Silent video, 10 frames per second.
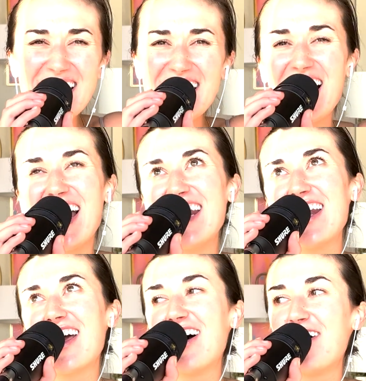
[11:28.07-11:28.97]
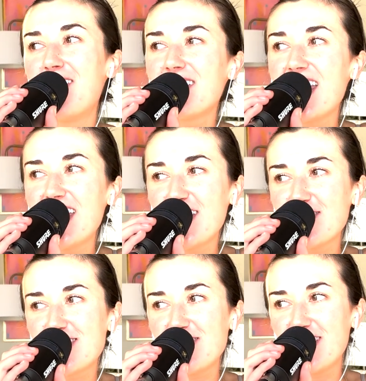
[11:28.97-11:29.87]
I know. Thank
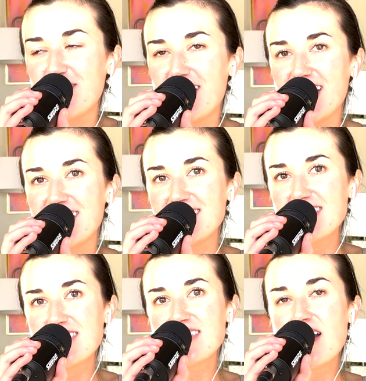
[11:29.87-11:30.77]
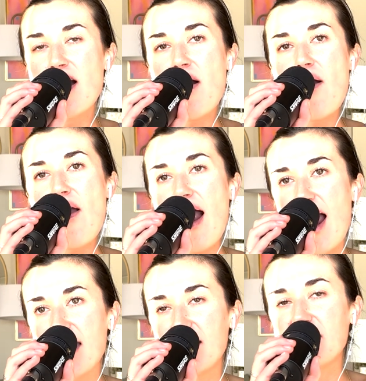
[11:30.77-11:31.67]
you, studio audience.
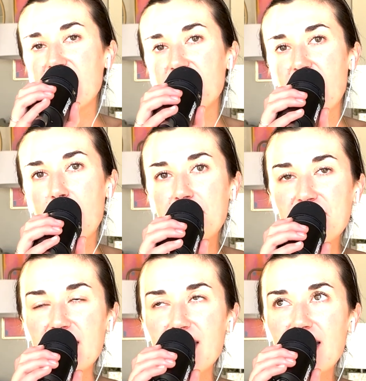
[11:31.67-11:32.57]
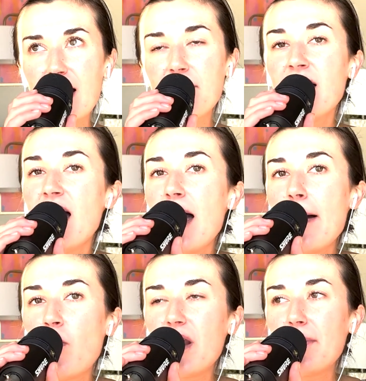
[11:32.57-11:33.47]
I know. Give it up. Give it up.
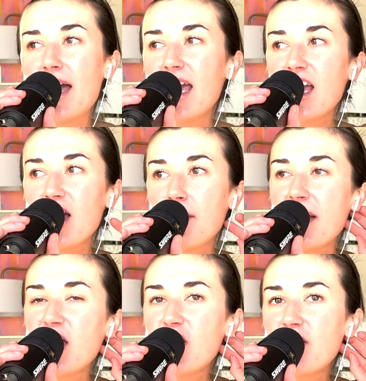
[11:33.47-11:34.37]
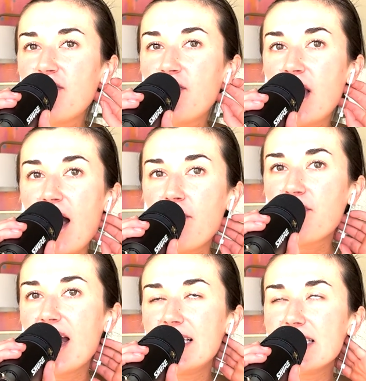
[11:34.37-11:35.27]
One of my good gal
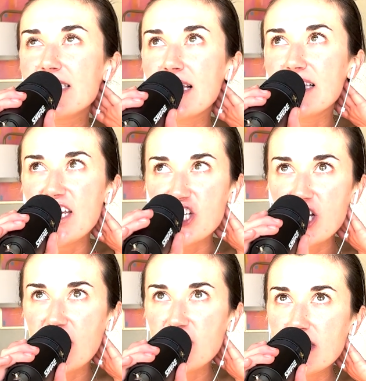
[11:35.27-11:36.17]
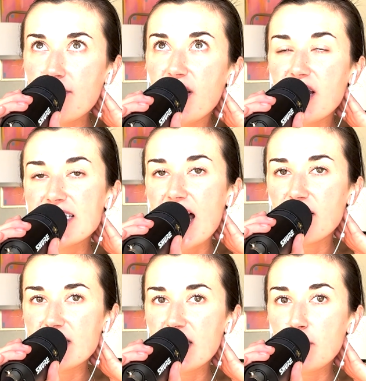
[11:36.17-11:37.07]
friends, Alicia, she's a very
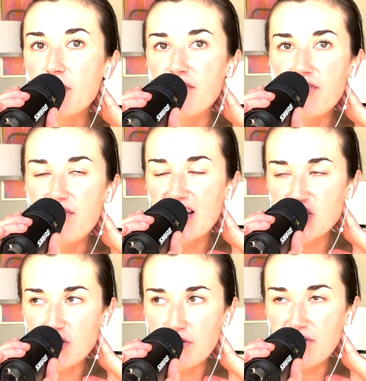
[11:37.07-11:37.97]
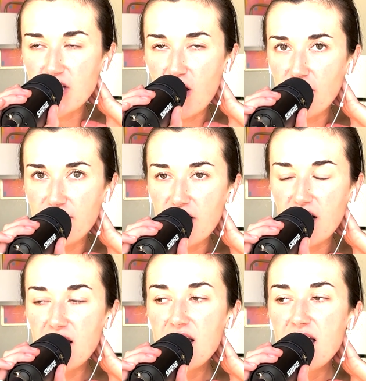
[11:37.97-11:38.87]
talented professional photographer.